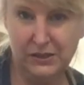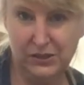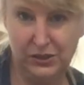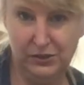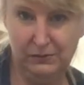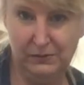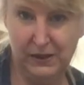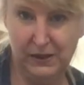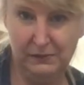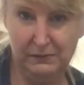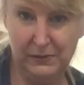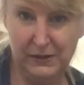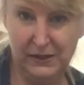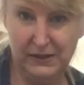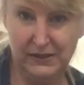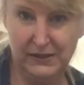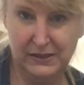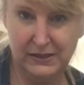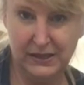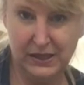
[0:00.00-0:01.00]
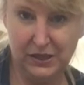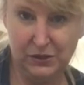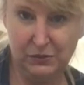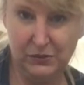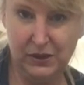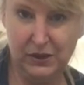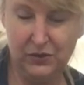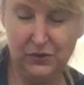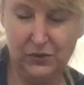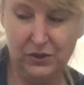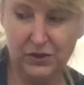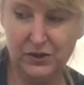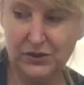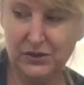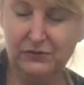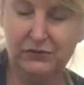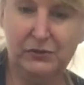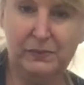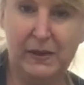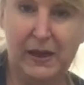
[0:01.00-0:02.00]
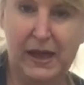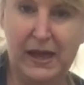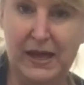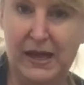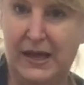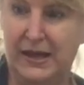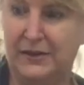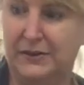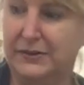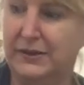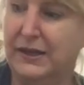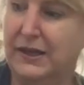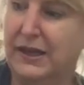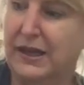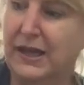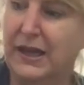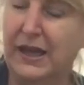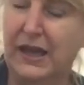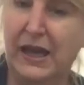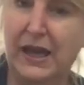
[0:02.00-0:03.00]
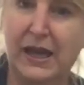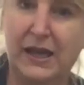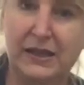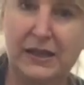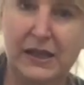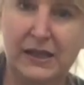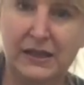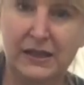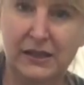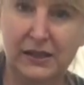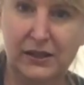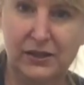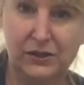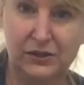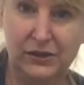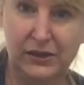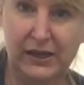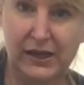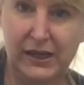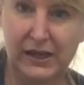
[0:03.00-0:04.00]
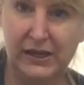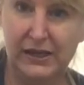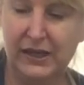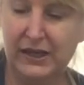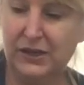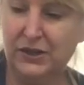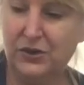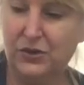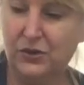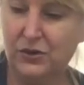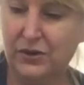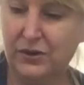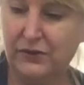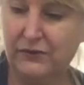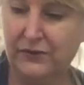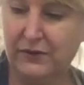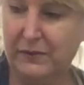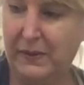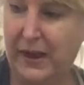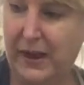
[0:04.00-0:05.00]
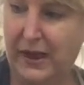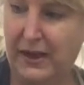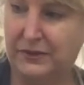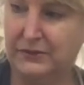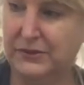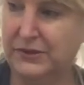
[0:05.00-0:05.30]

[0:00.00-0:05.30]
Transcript: main pieces at 3/4 of a pound, and then the little lid at 1/4 of a pound.